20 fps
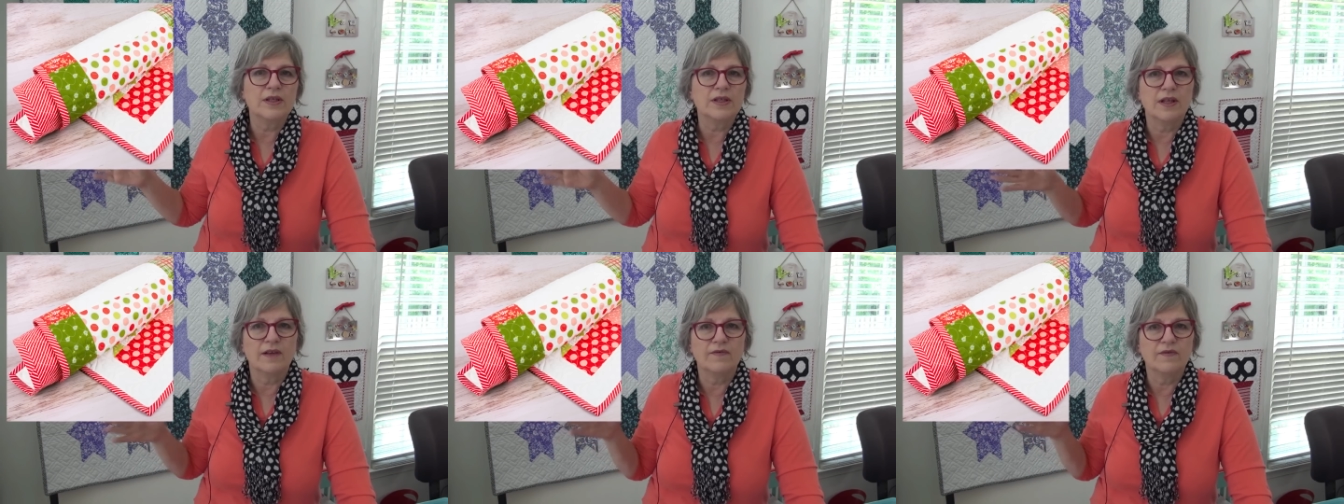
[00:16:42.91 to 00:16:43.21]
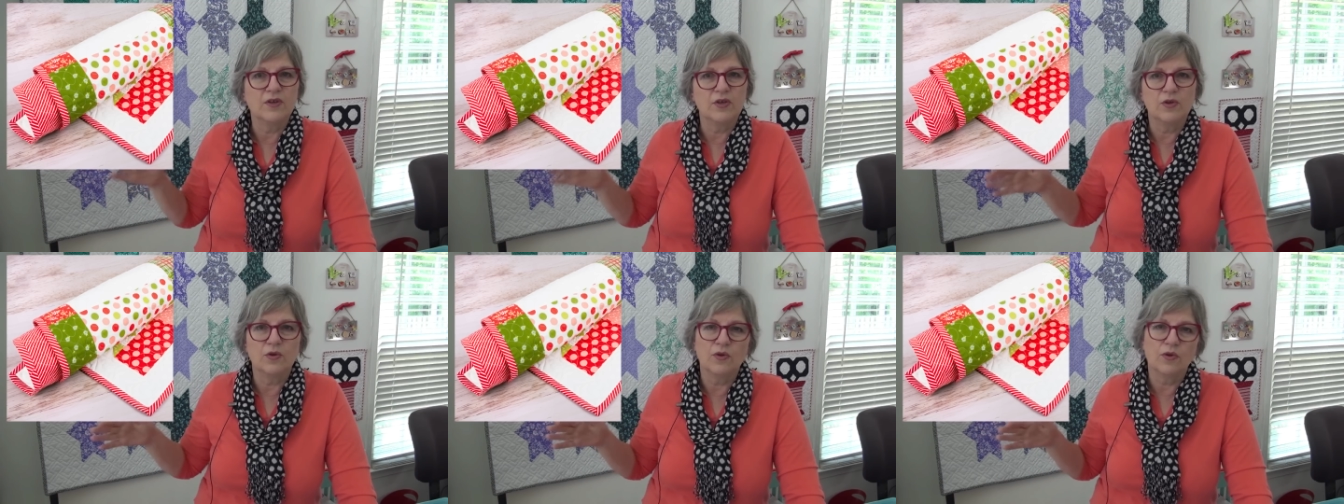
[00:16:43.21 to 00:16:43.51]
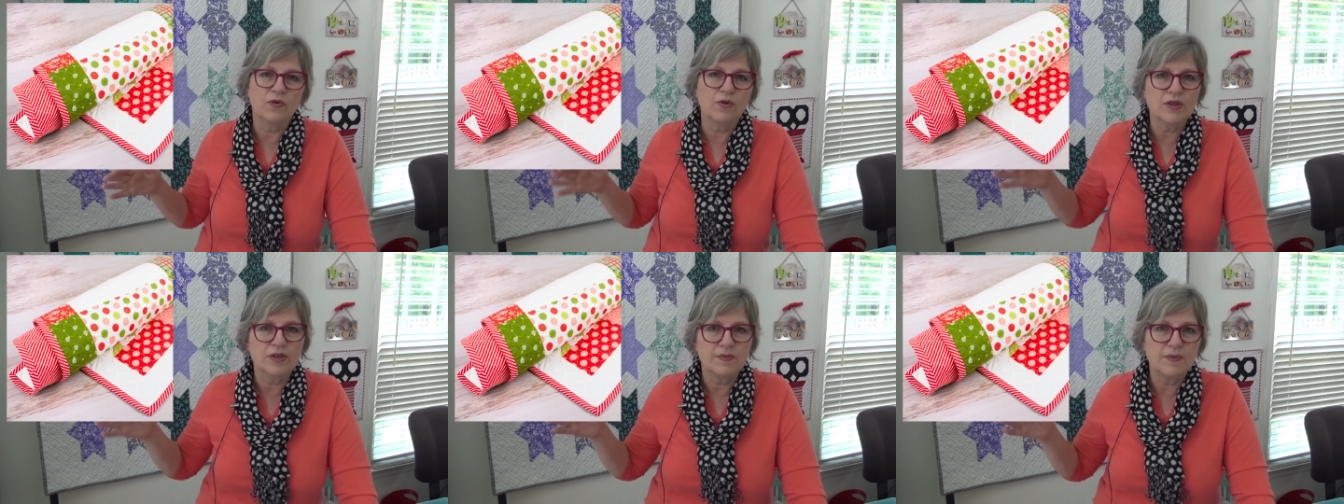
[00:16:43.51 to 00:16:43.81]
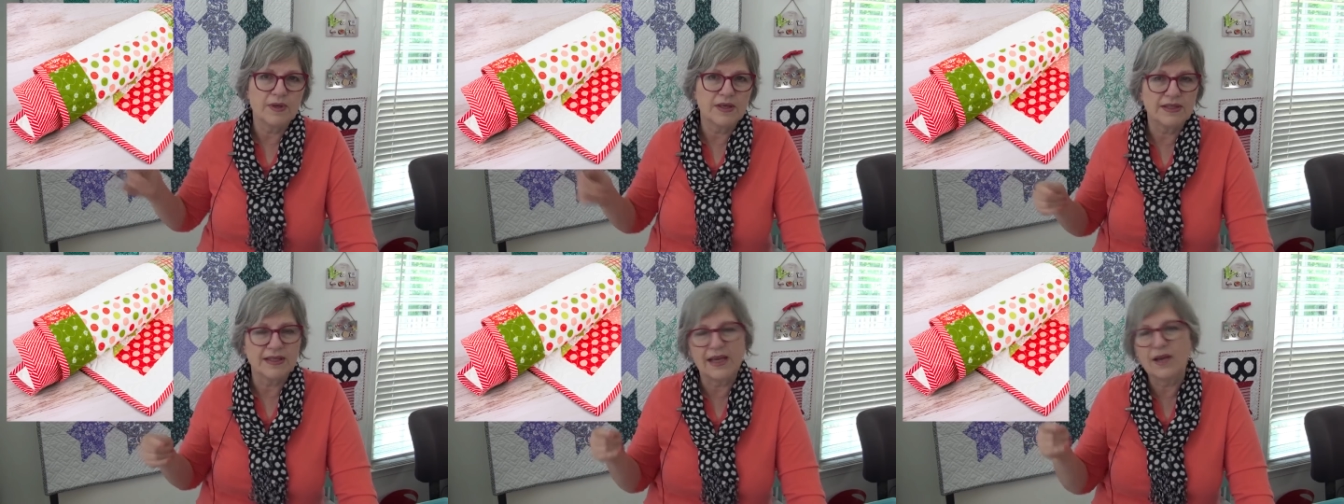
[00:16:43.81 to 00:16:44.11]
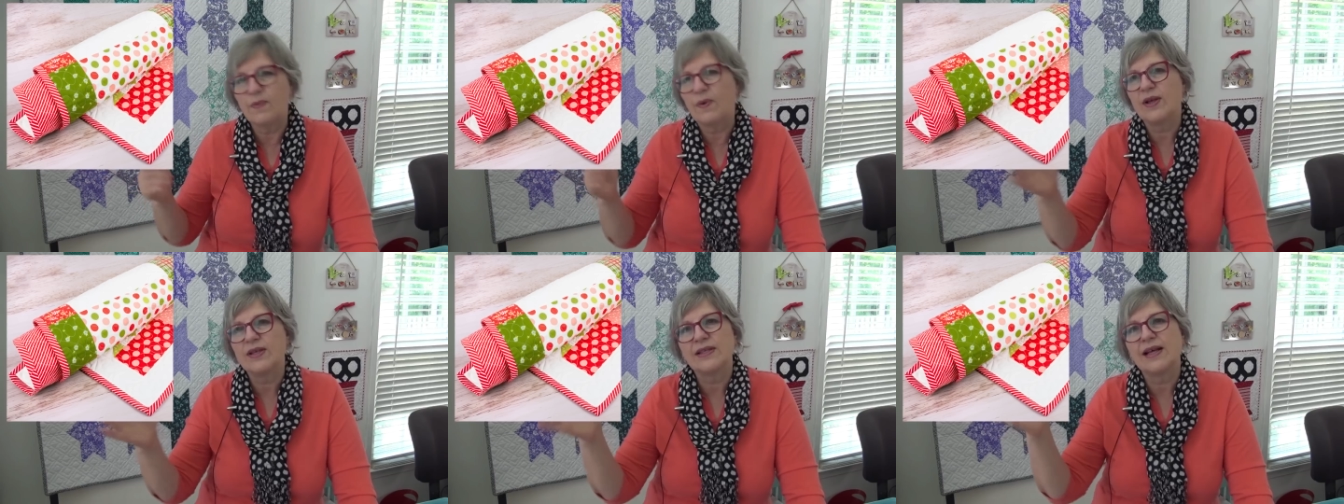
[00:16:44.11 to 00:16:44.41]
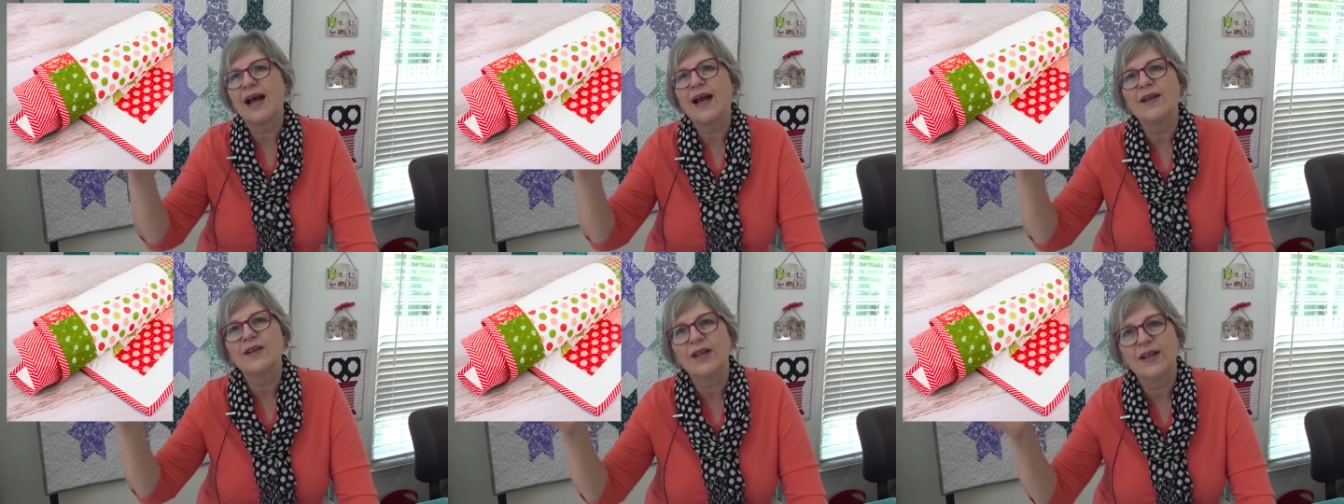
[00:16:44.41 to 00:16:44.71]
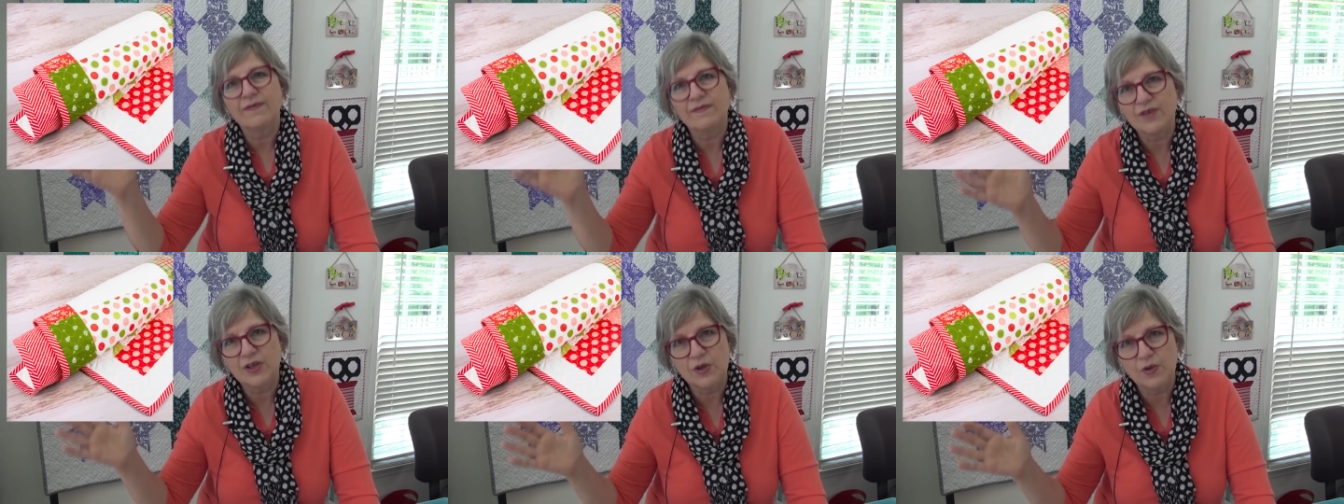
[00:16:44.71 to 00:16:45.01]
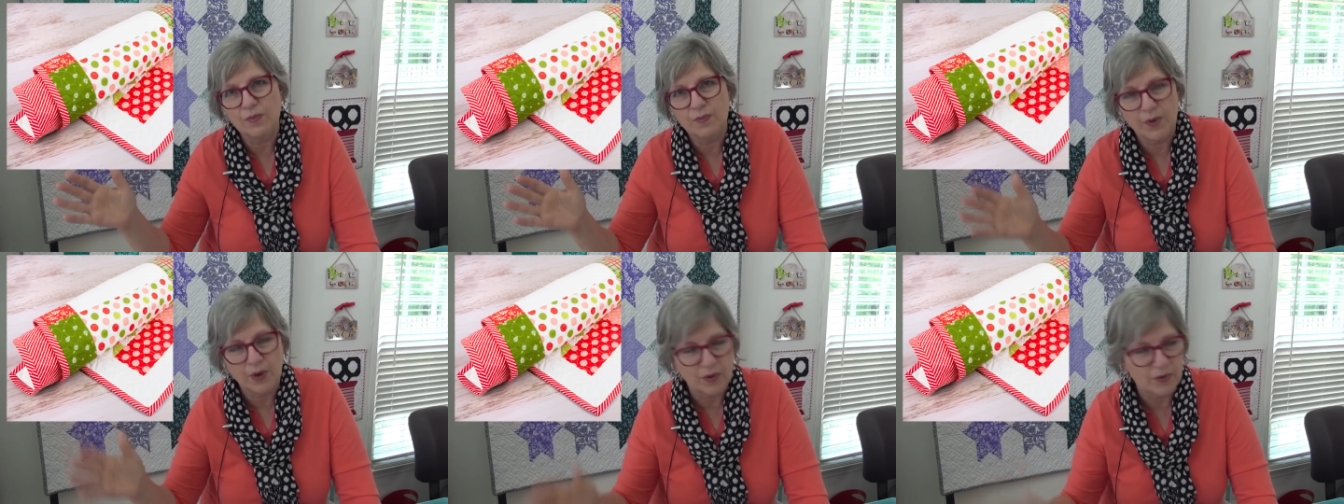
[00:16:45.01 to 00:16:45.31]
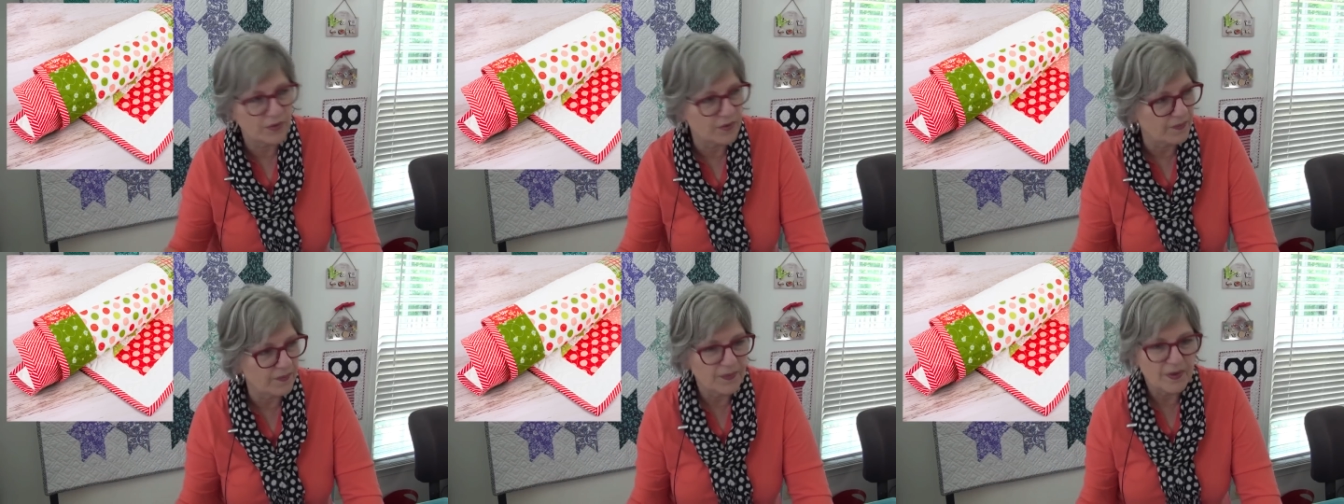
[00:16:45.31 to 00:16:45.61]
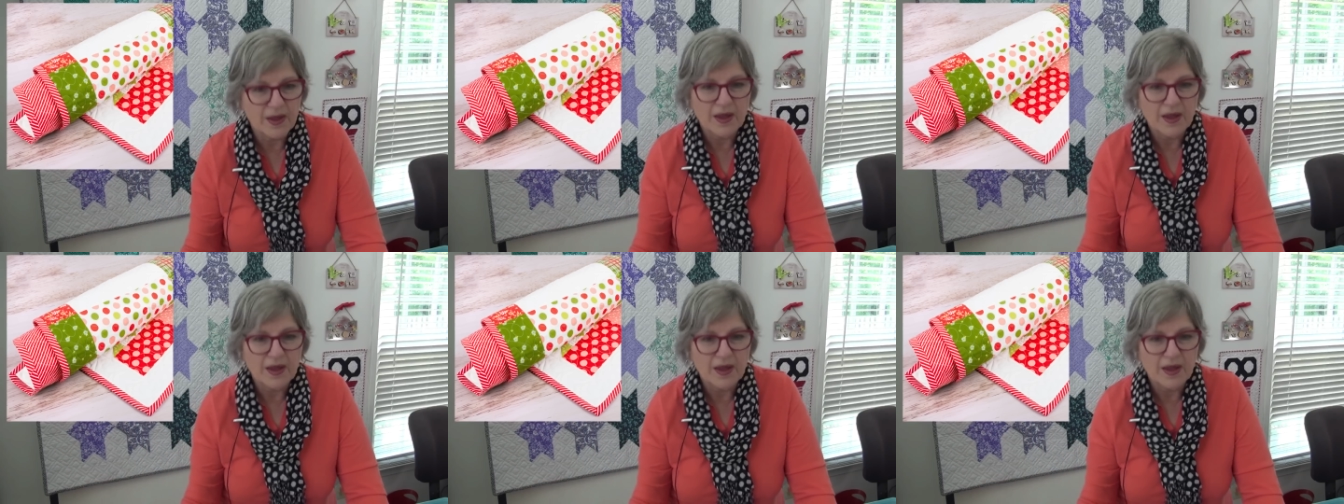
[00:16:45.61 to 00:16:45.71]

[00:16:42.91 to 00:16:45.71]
love to do the Christmas. Anyways, I'd love to do both.